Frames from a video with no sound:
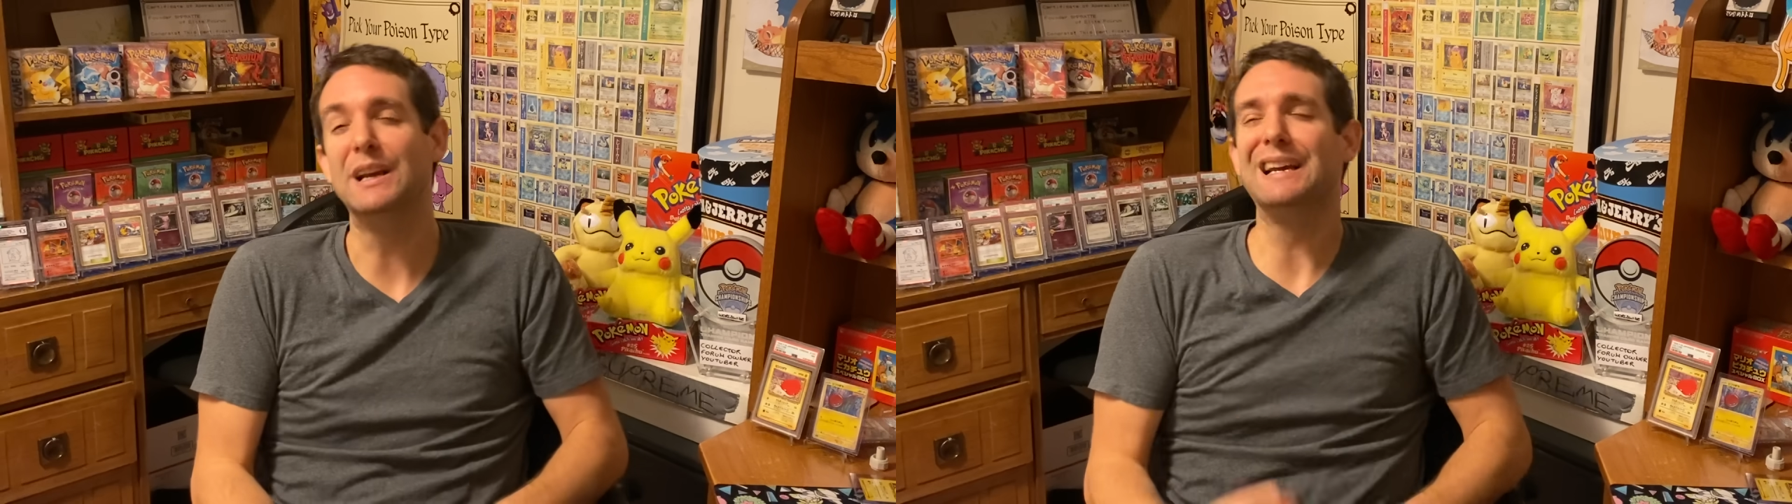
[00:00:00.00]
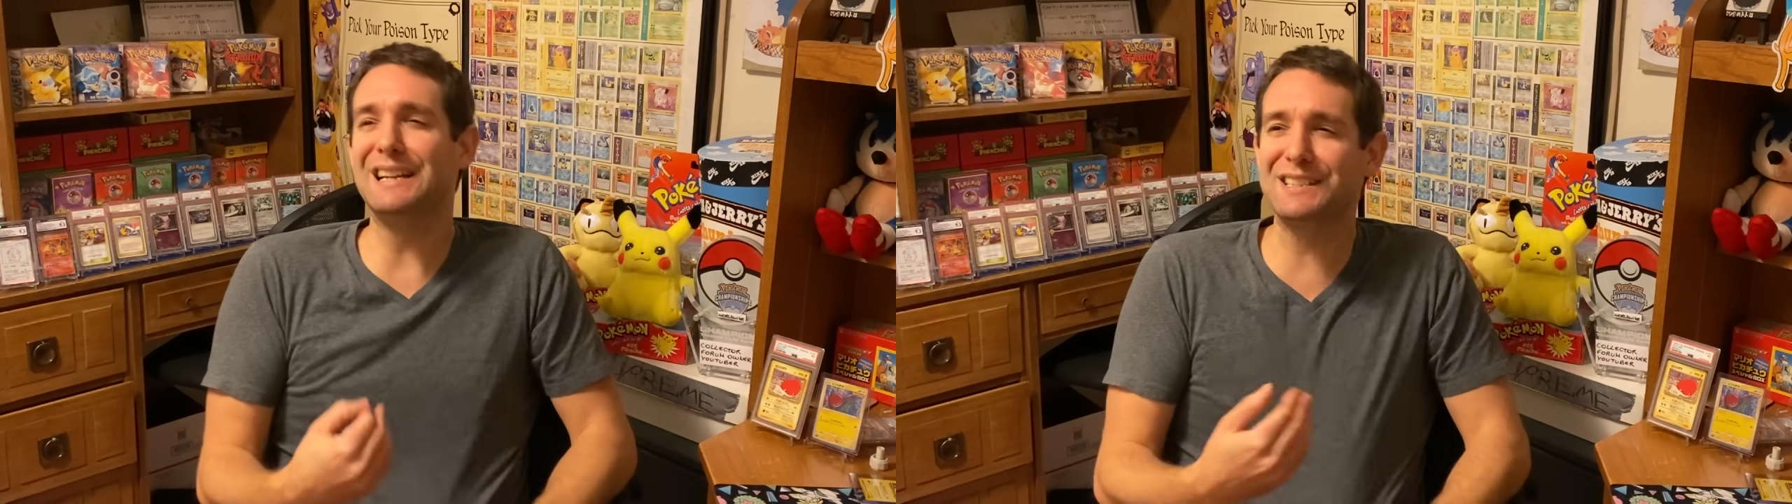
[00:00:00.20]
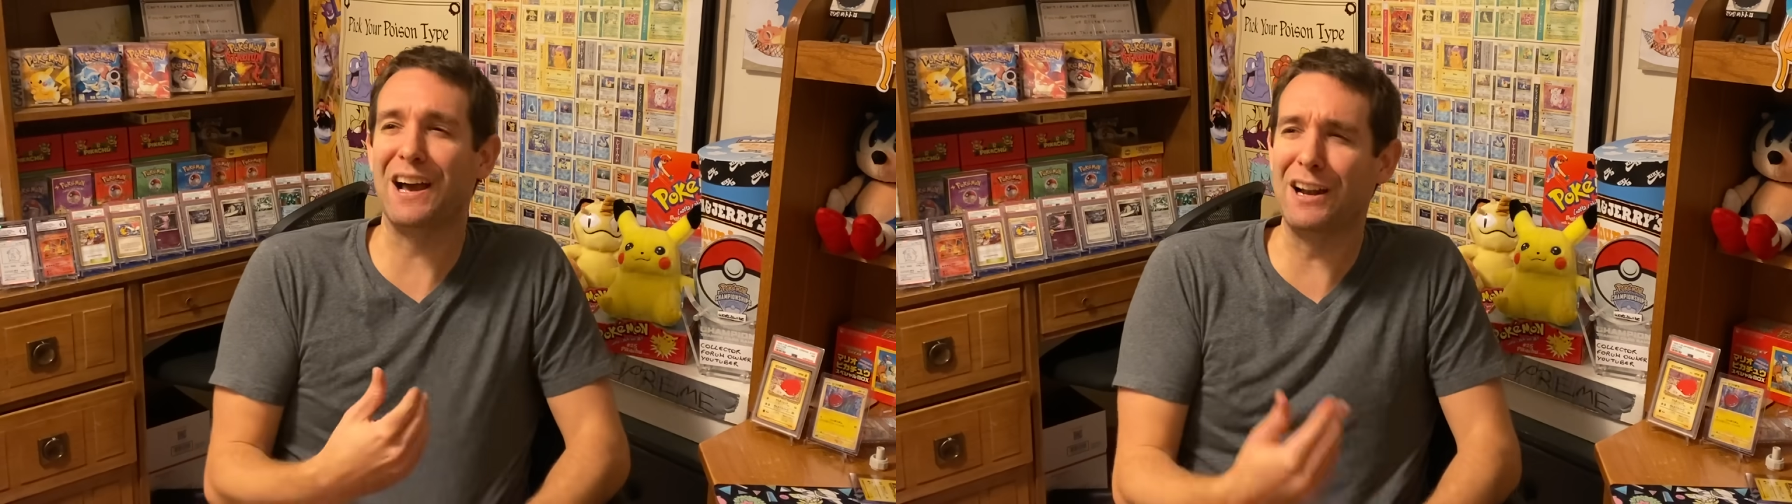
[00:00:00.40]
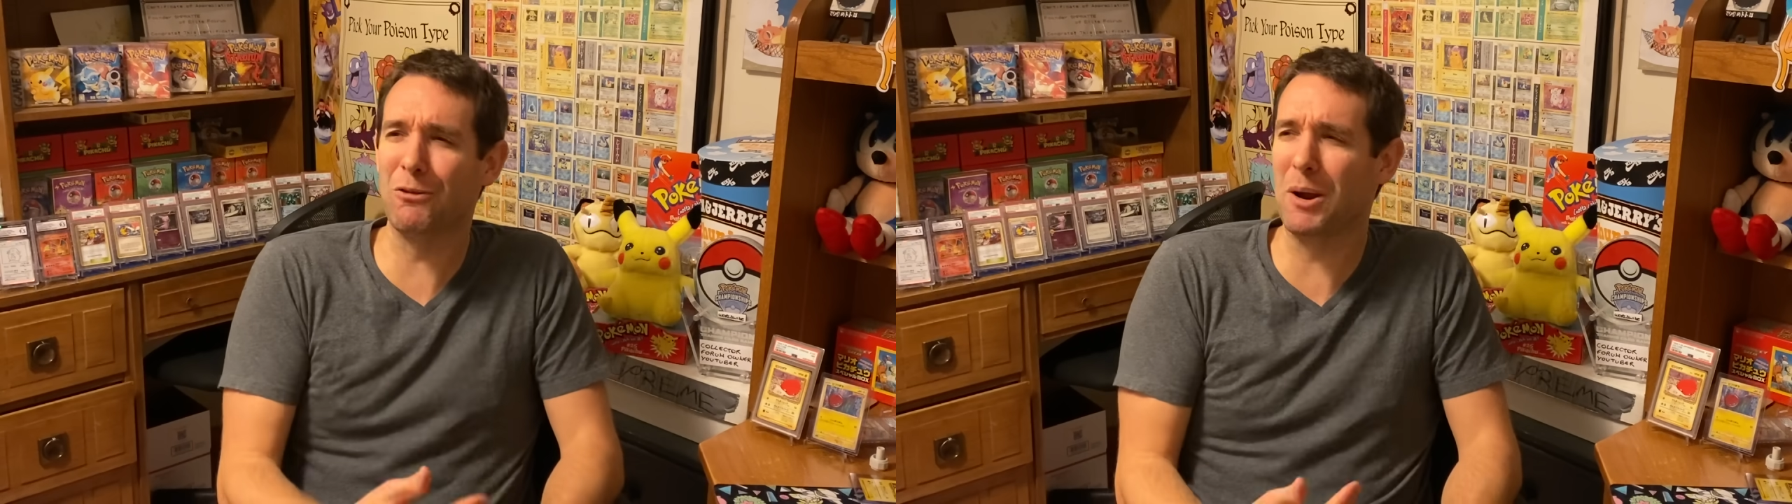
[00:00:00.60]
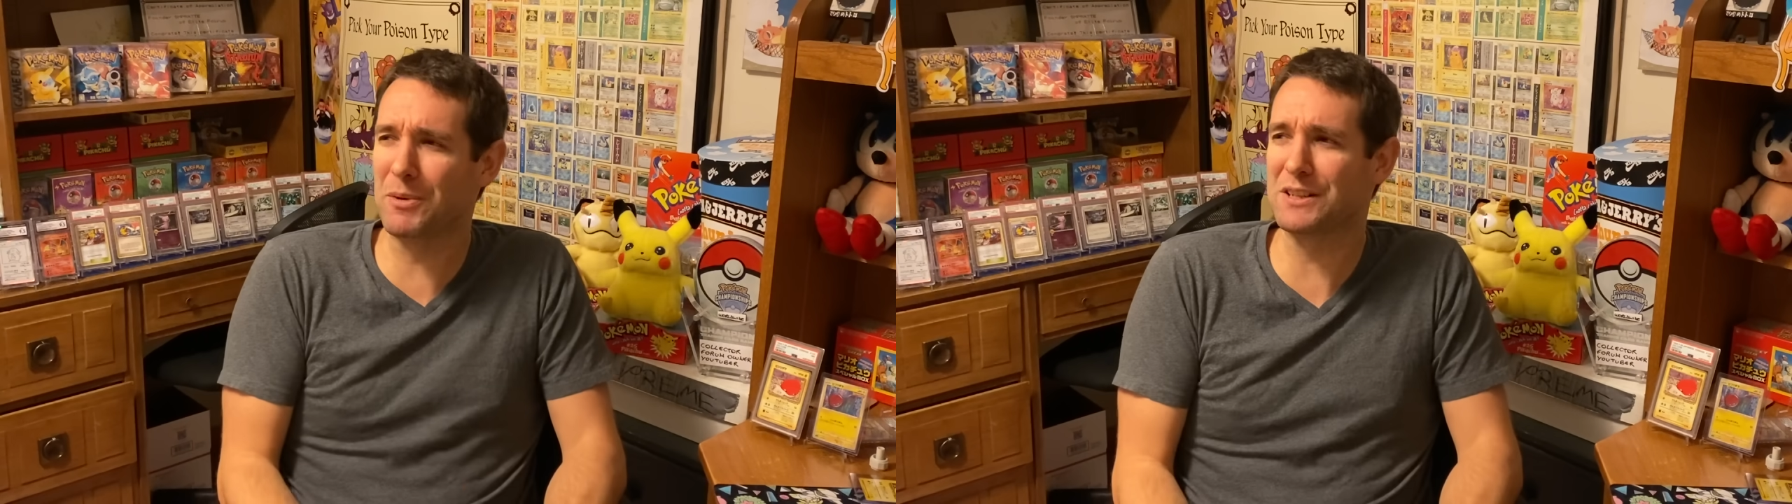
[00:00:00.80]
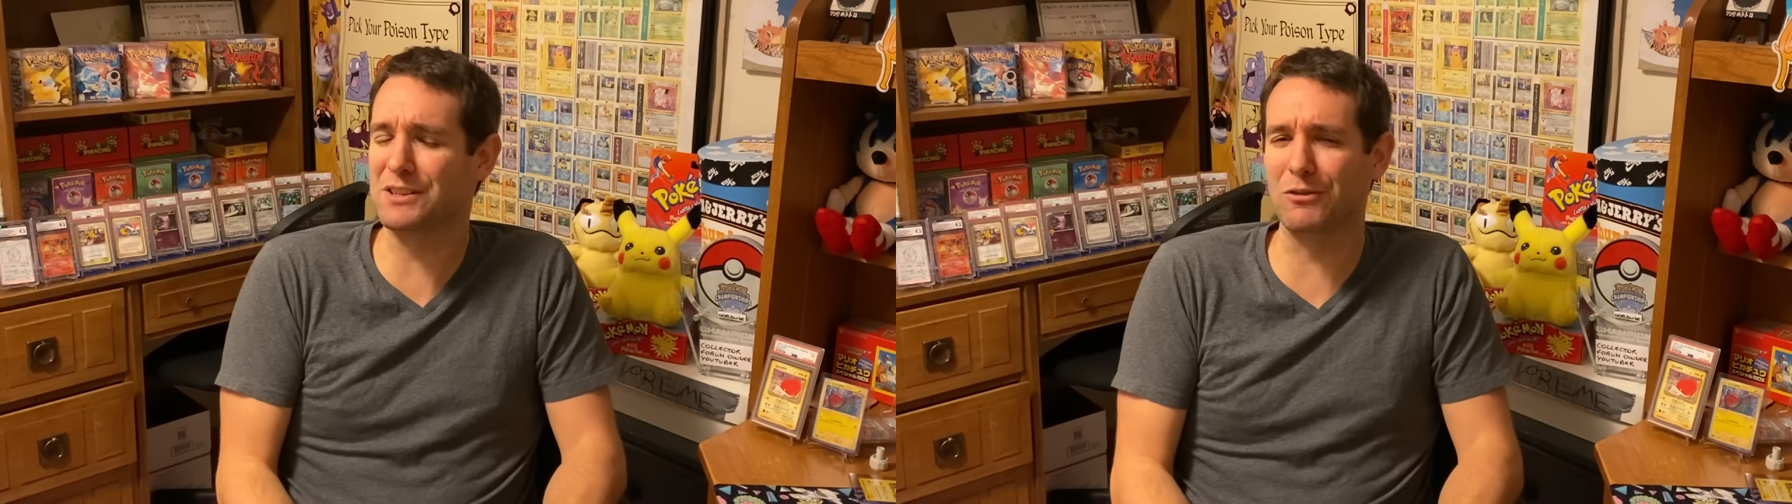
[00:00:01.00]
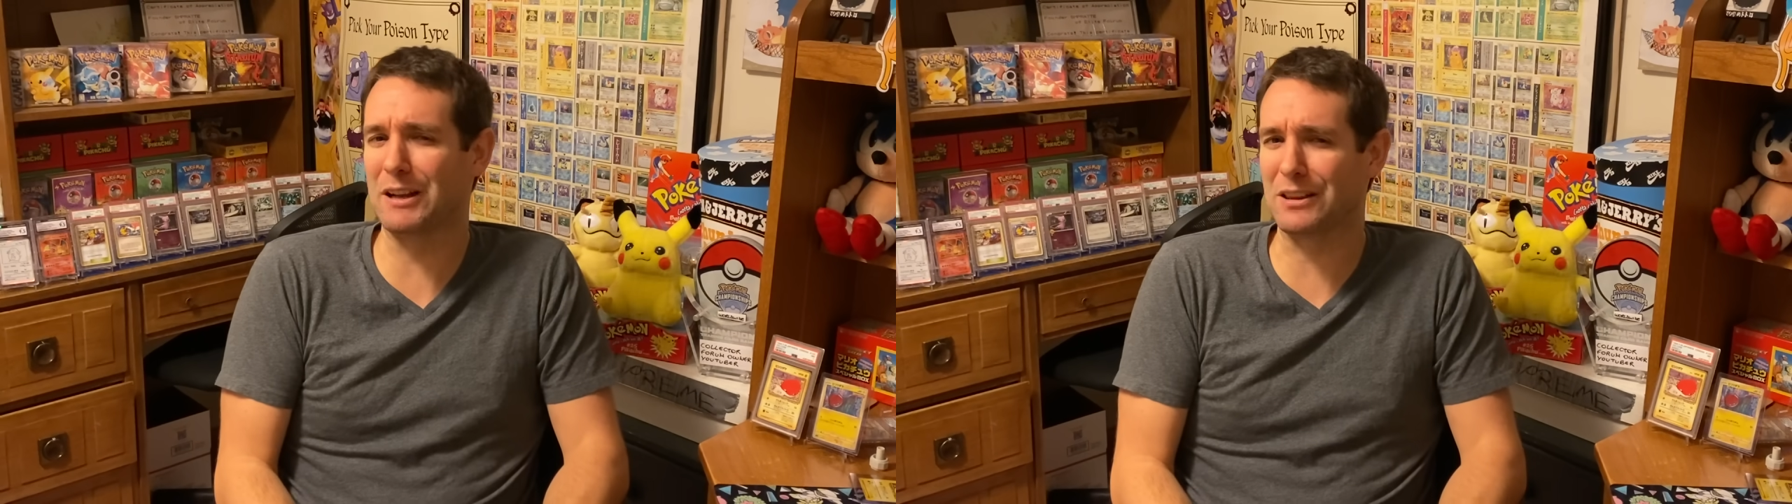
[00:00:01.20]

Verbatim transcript: It's kind of reminiscent of like